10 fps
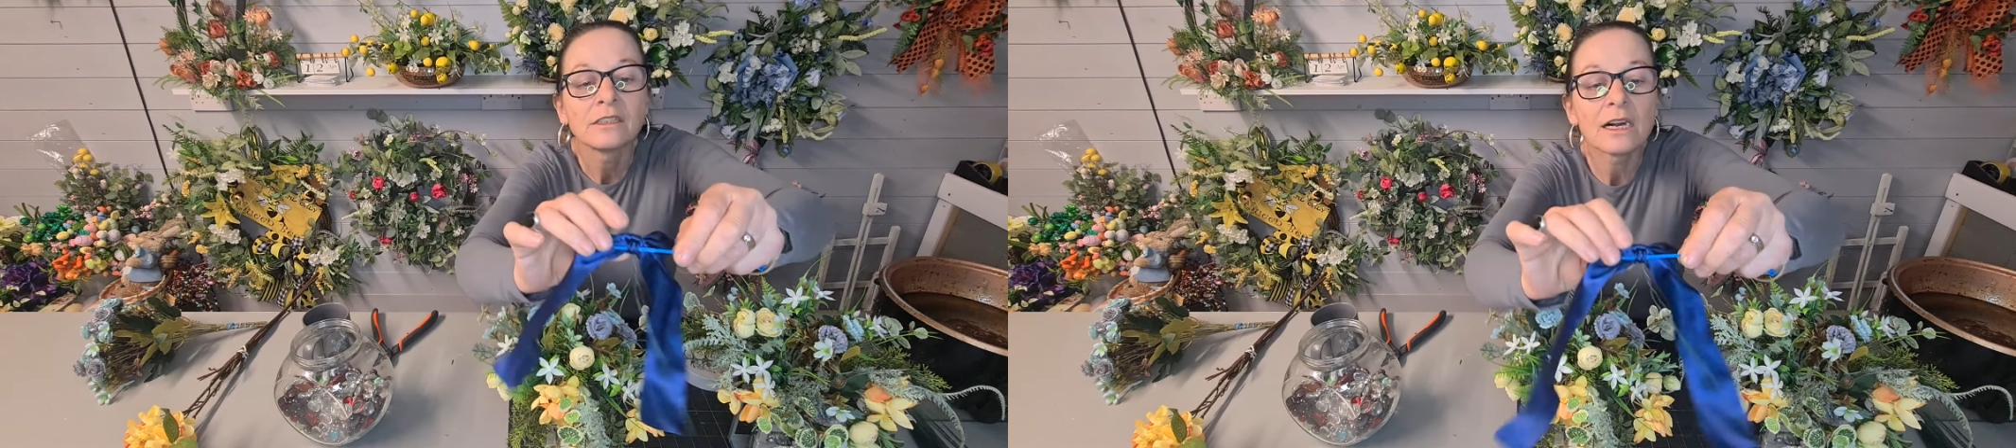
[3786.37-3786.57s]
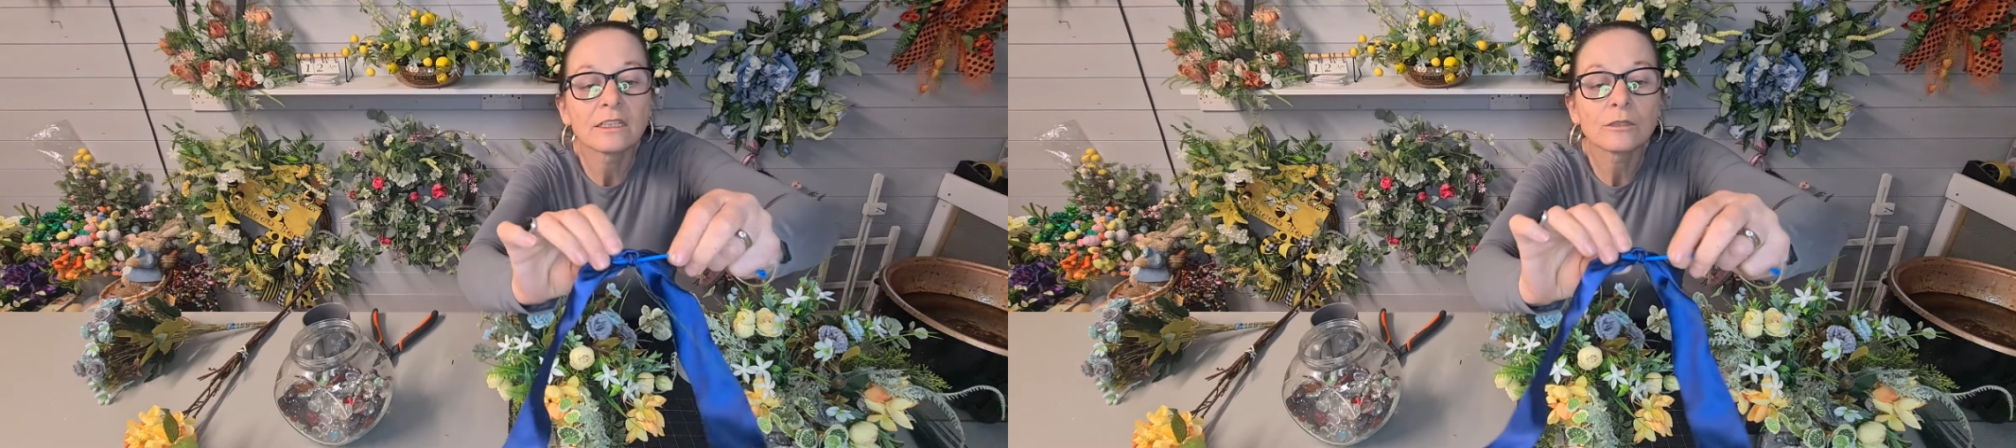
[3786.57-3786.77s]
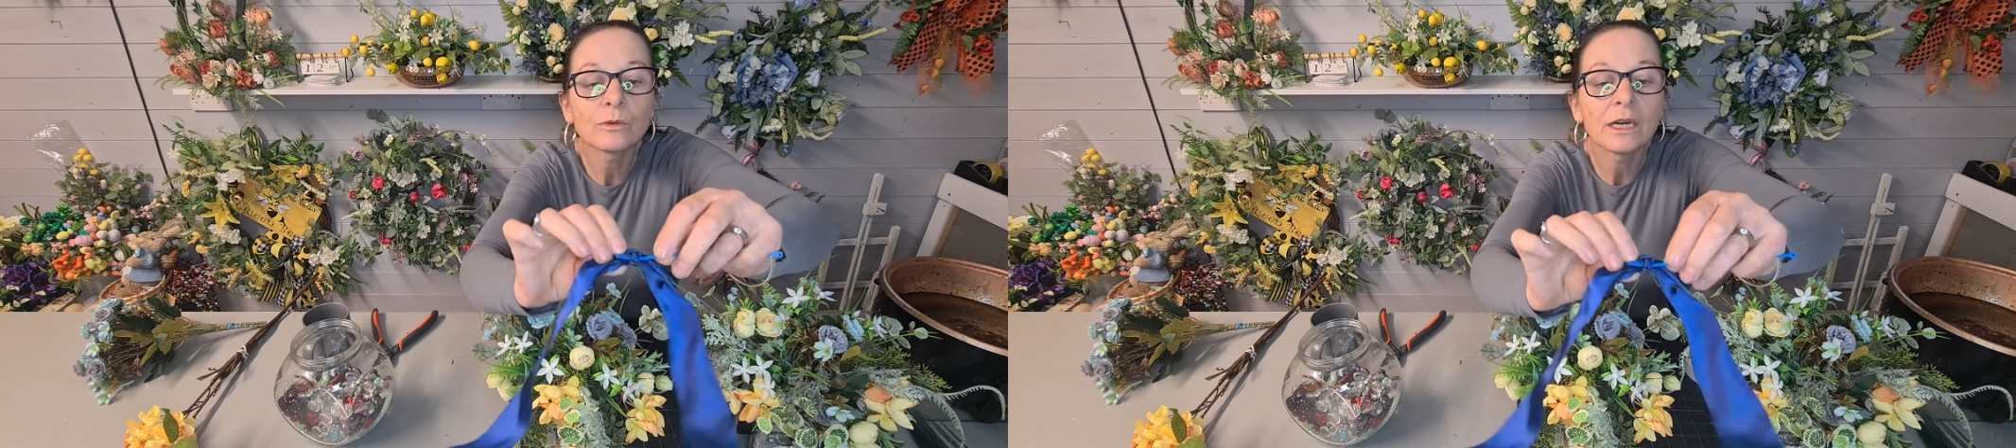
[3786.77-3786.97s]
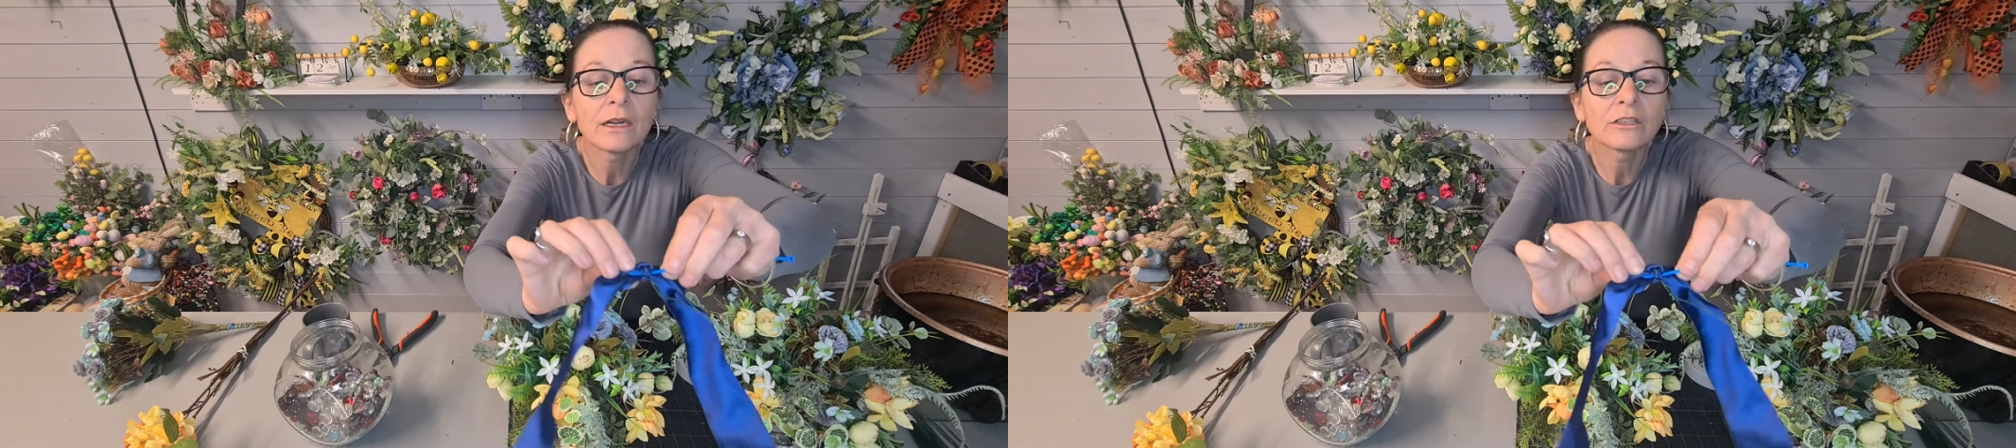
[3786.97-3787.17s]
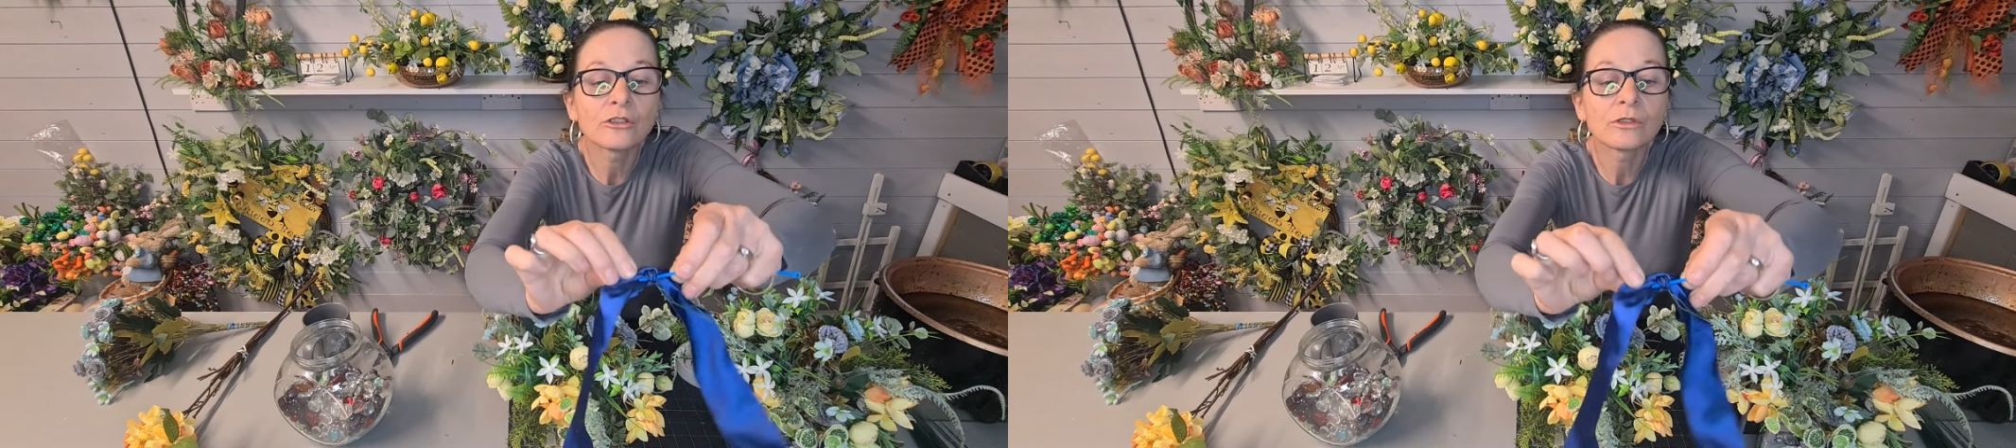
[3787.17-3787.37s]
As
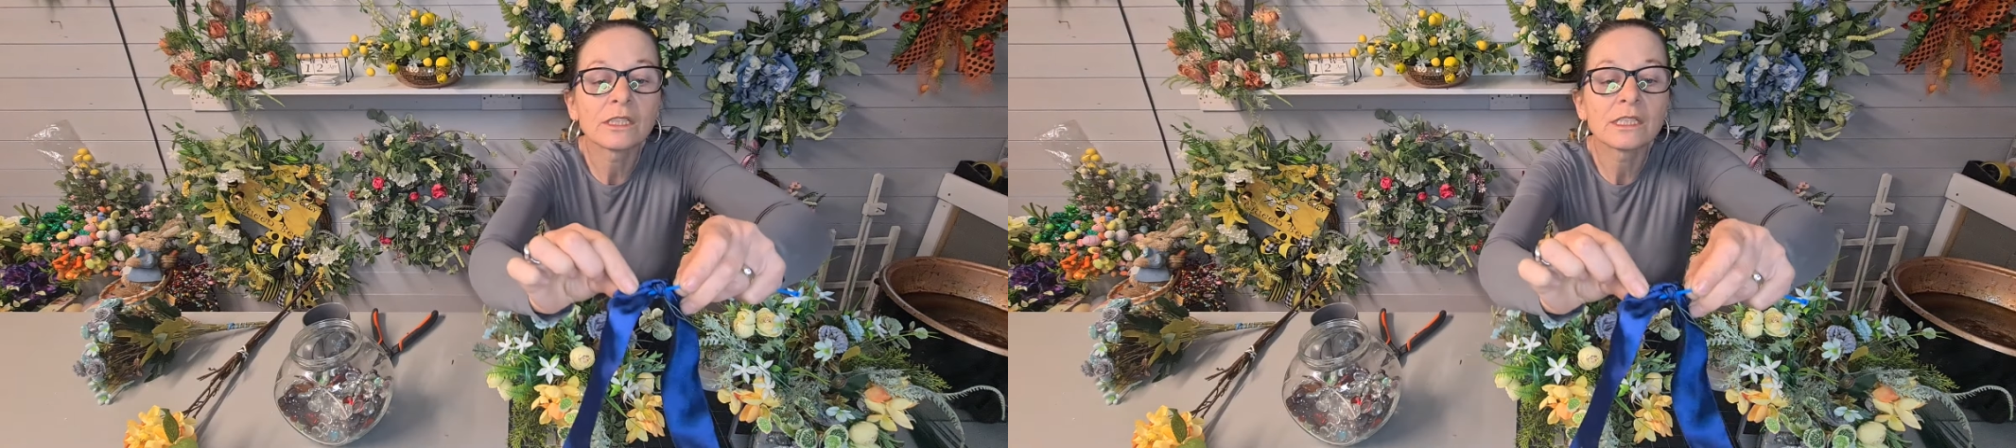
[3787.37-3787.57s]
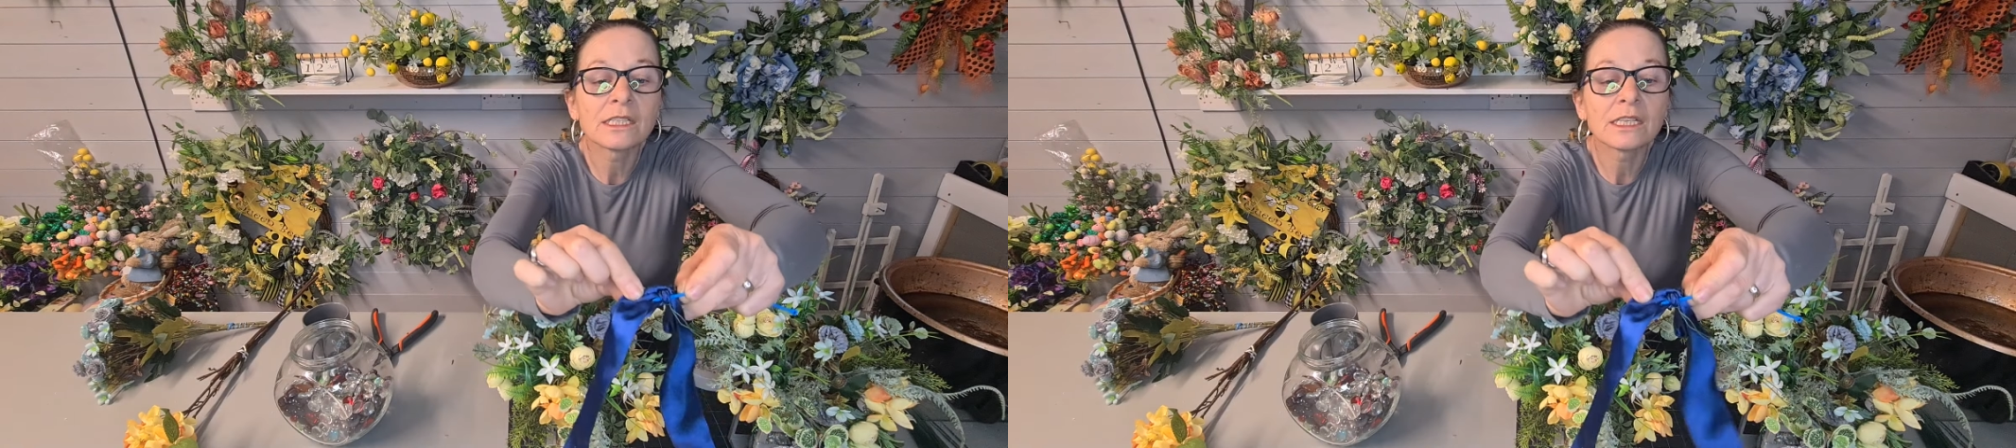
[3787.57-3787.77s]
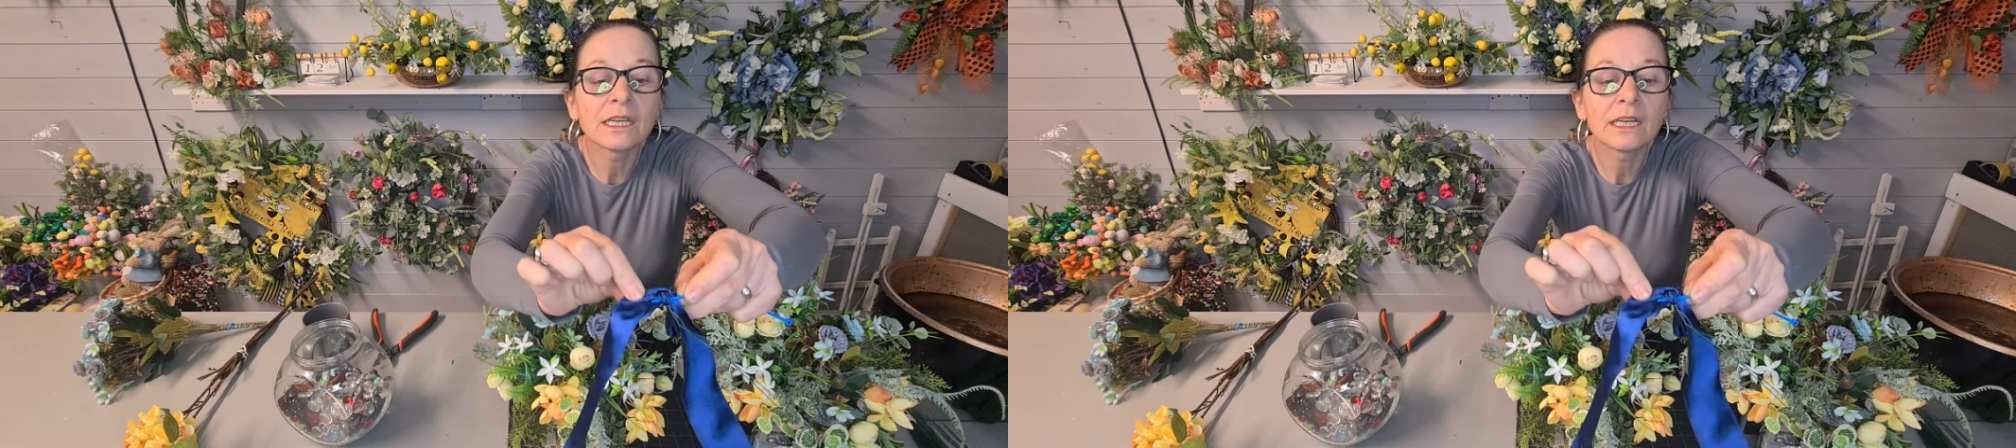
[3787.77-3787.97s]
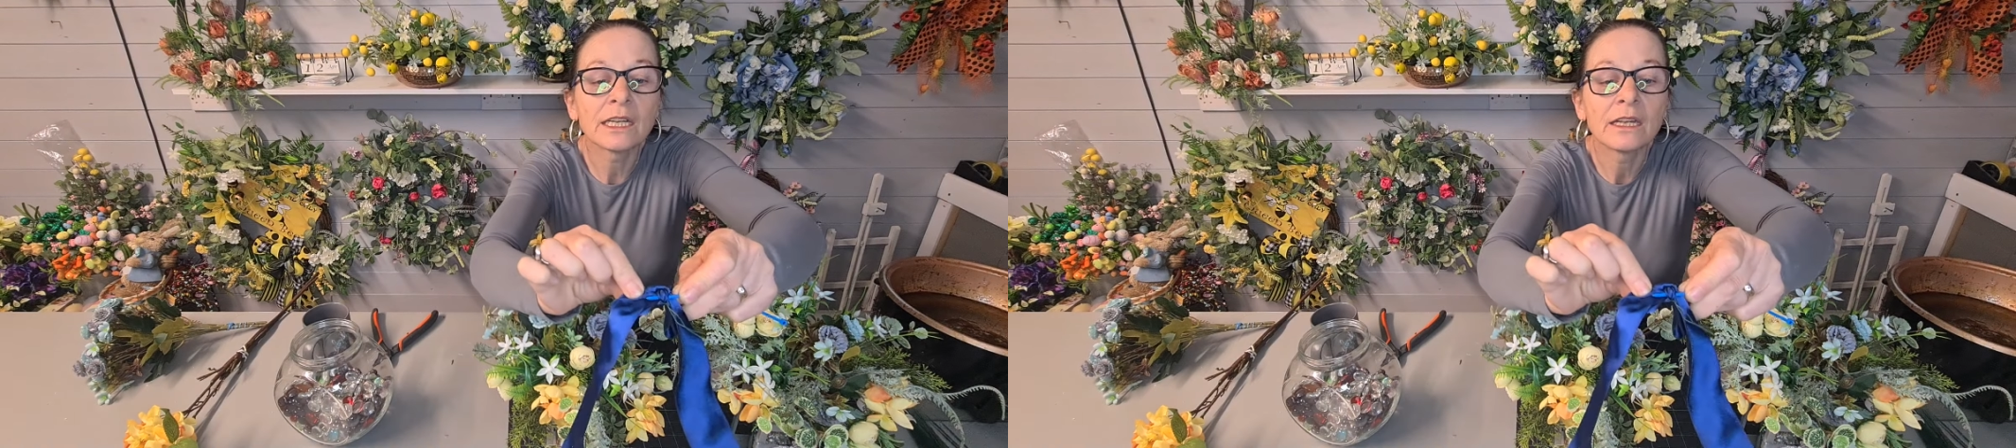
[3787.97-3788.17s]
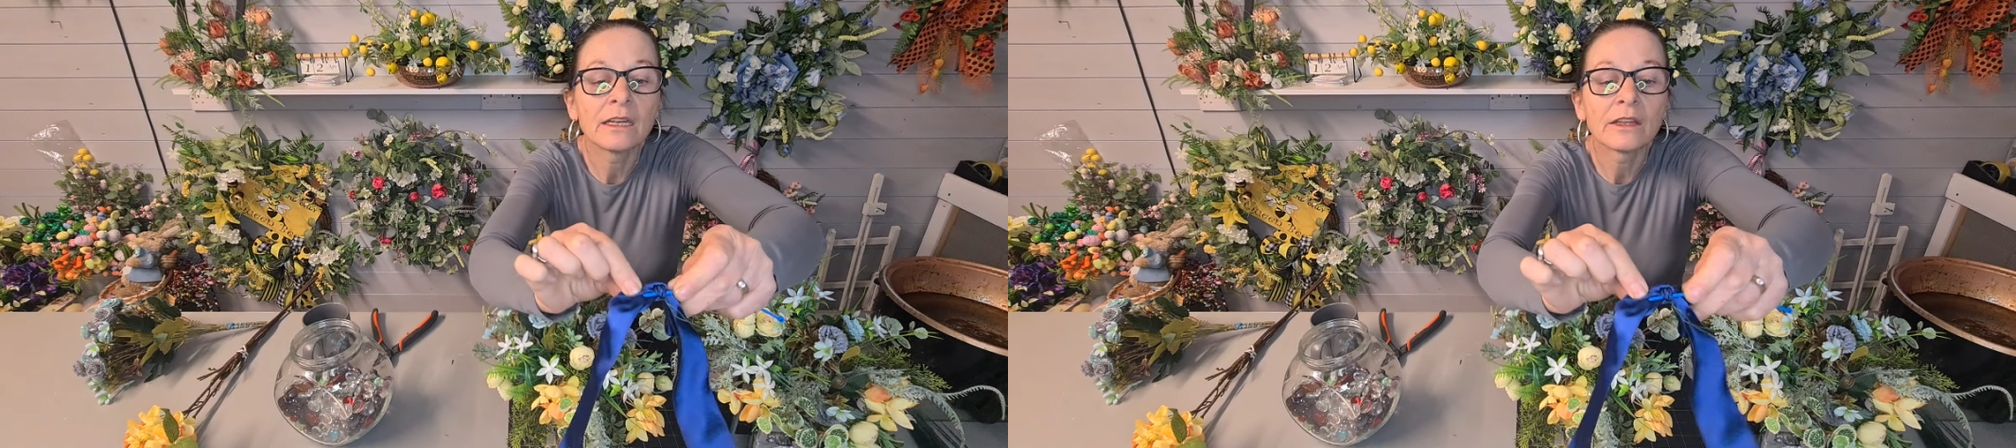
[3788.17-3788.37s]
well, as you can see,